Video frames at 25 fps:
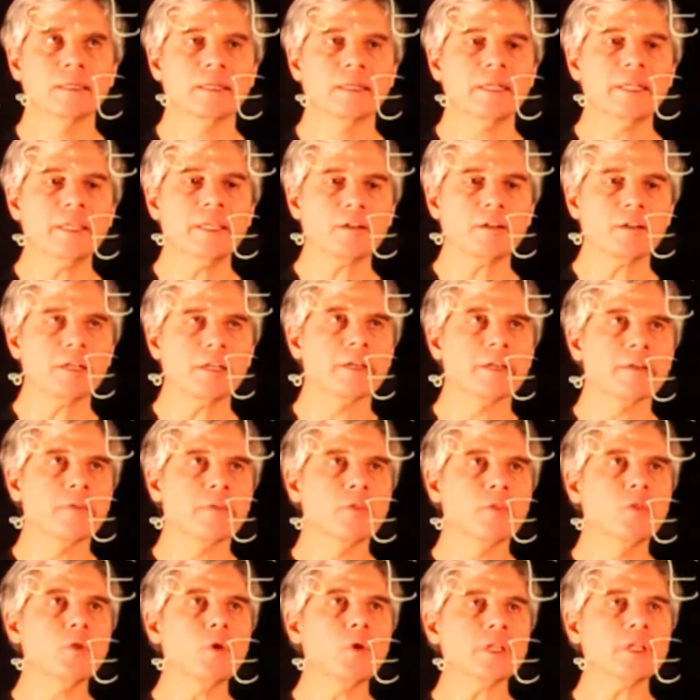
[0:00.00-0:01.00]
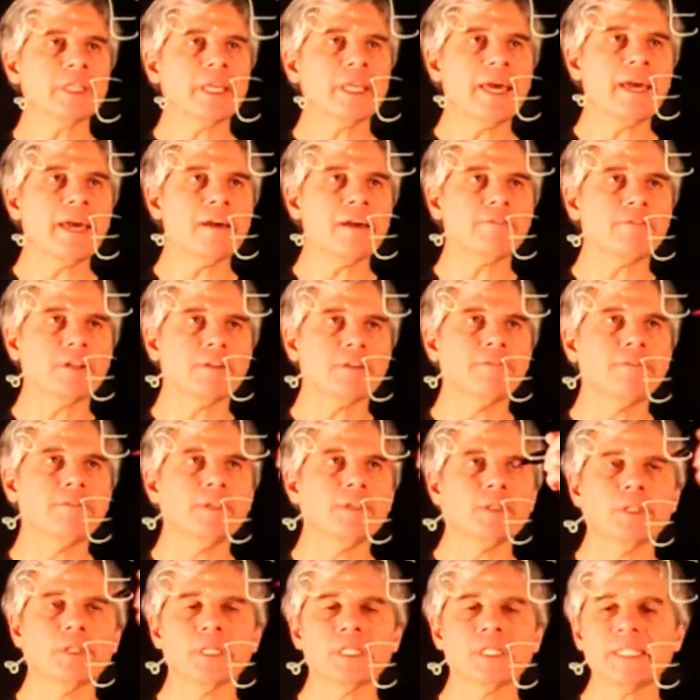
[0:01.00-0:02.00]
Clearly, not every
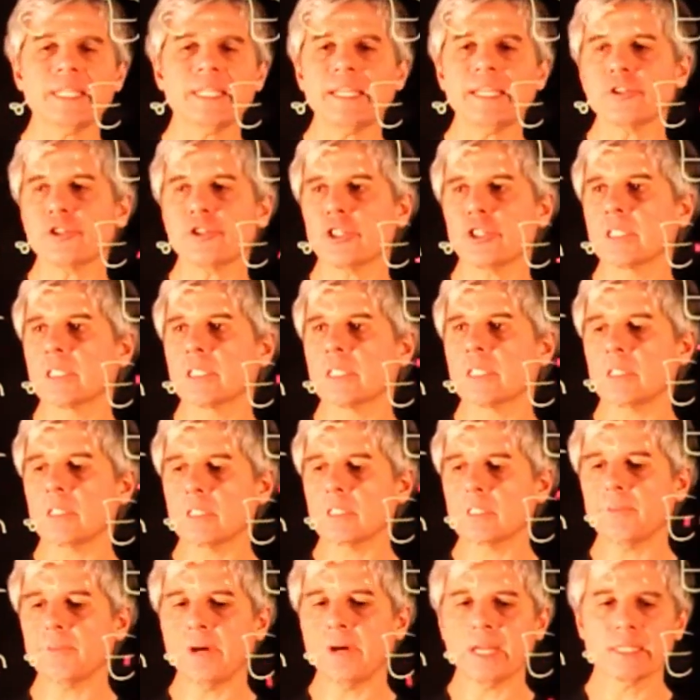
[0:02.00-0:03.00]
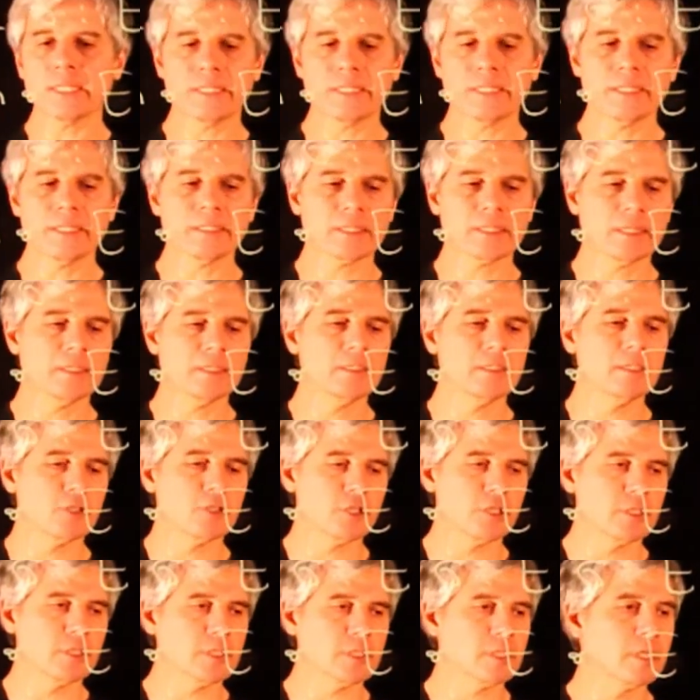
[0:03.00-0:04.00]
field extension satisfies these
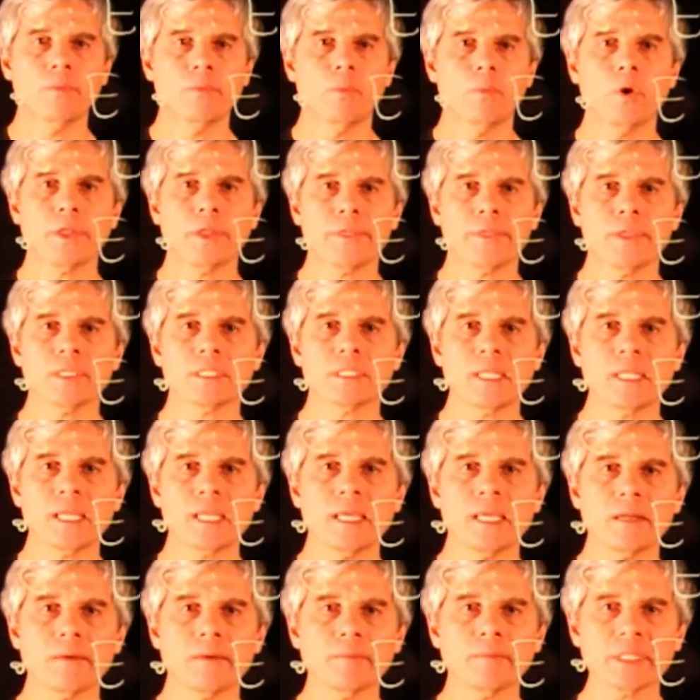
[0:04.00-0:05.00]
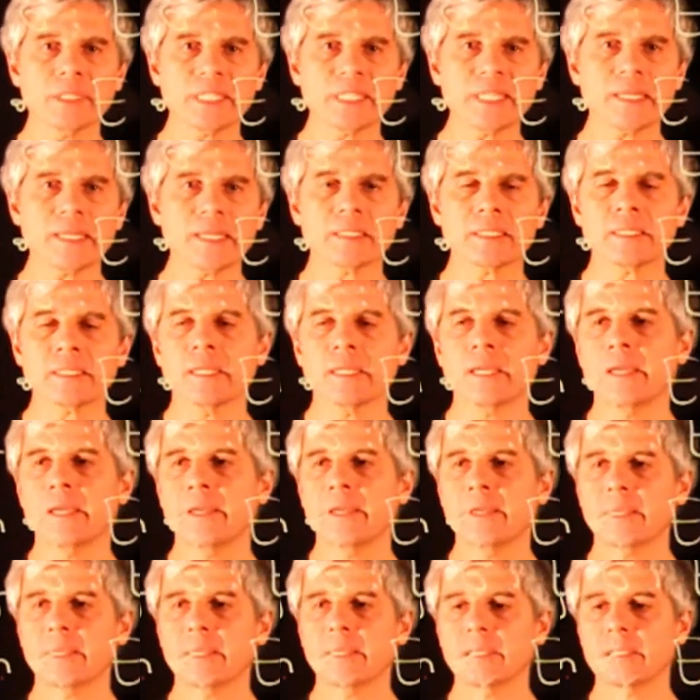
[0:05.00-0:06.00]
conditions. What this theorem says
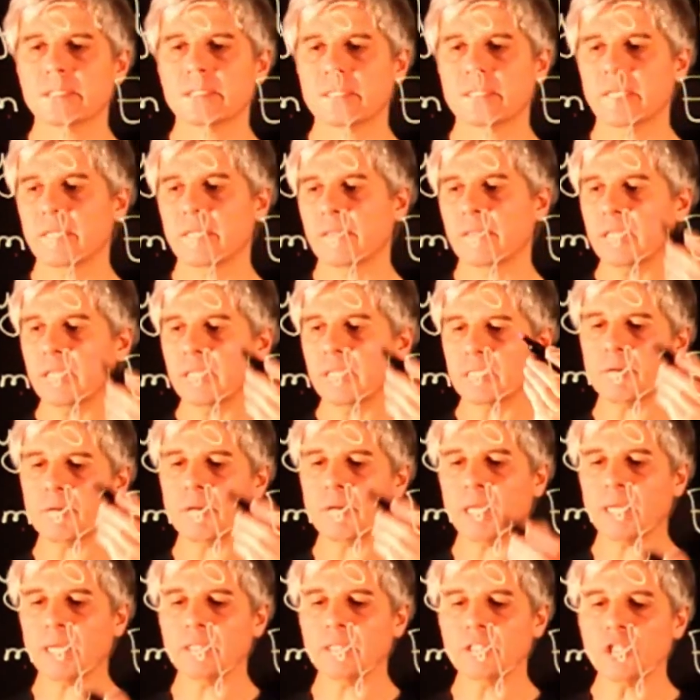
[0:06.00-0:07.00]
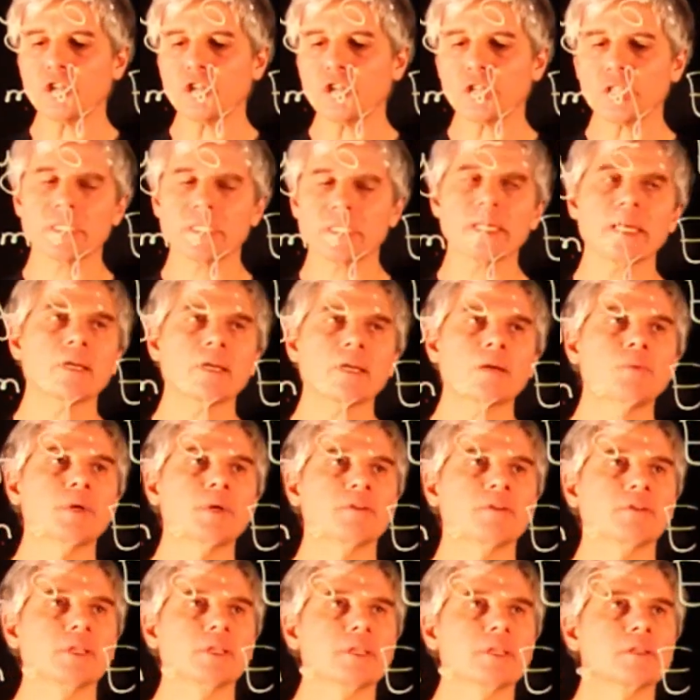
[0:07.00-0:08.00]
is that these three conditions are
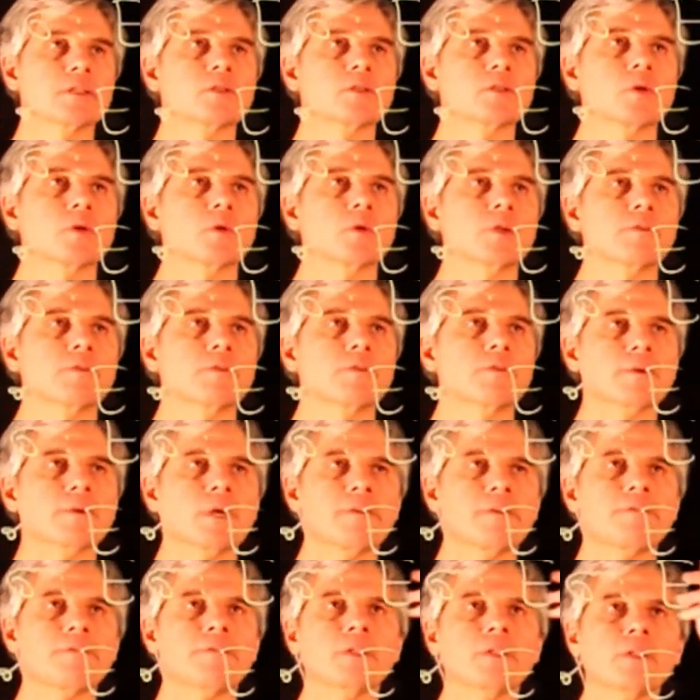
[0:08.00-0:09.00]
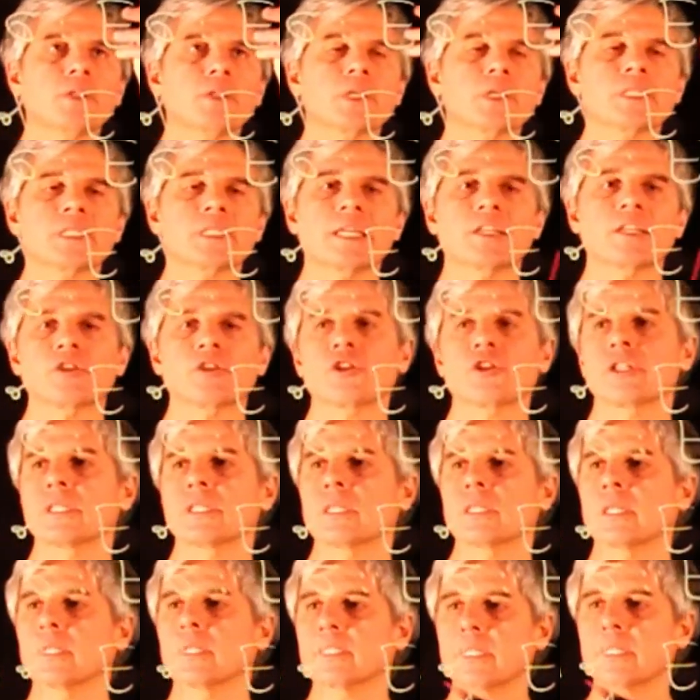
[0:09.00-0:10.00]
equivalent. So if a field extension
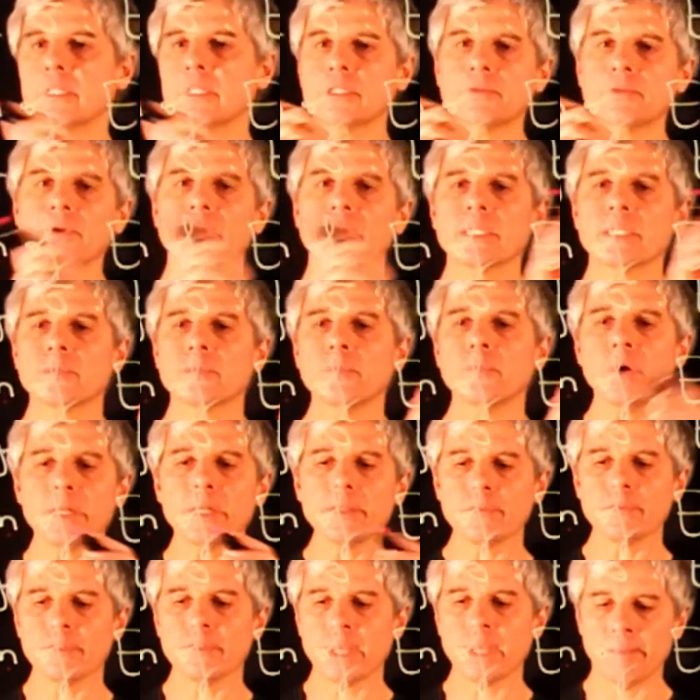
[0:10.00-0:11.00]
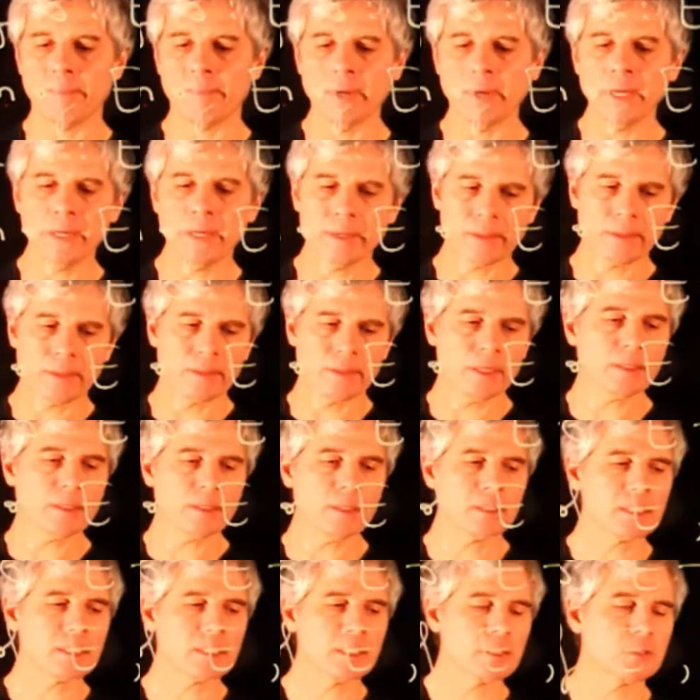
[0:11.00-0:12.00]
satisfies one of them, then
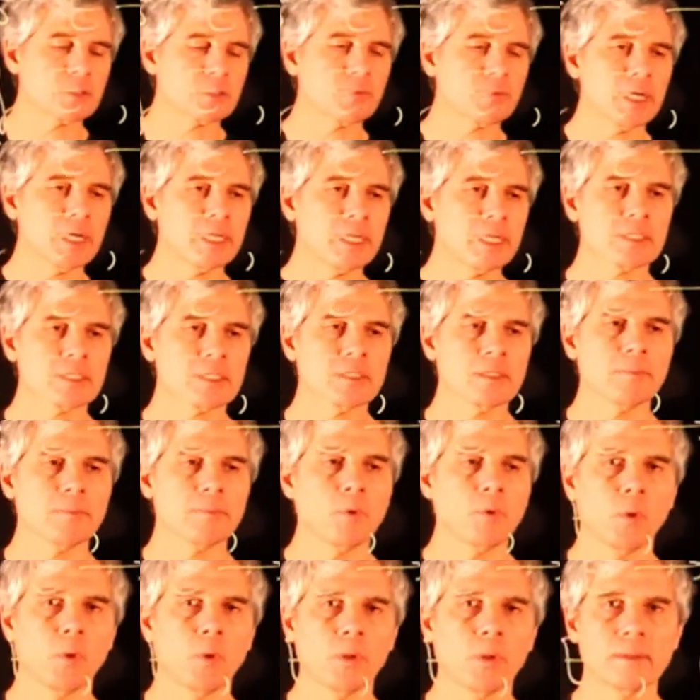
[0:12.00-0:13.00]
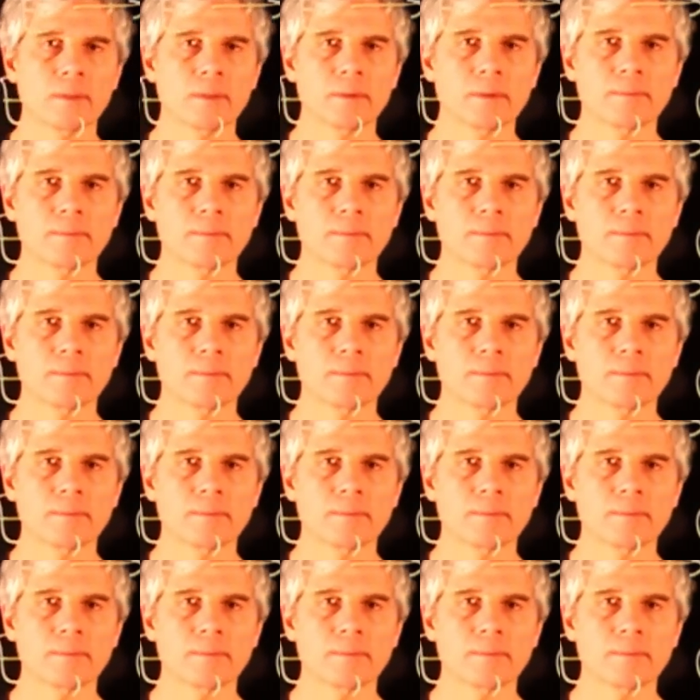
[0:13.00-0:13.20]
it satisfies them all.